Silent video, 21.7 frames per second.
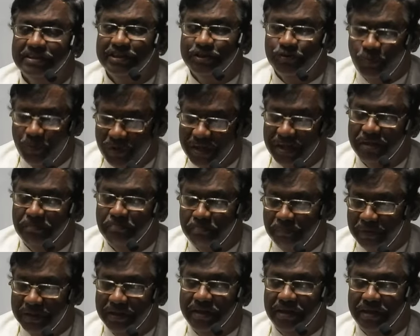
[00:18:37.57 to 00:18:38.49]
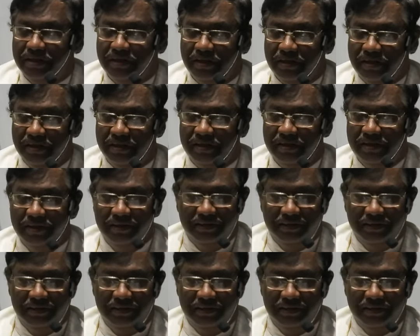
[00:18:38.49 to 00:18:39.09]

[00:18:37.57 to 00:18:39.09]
is very particular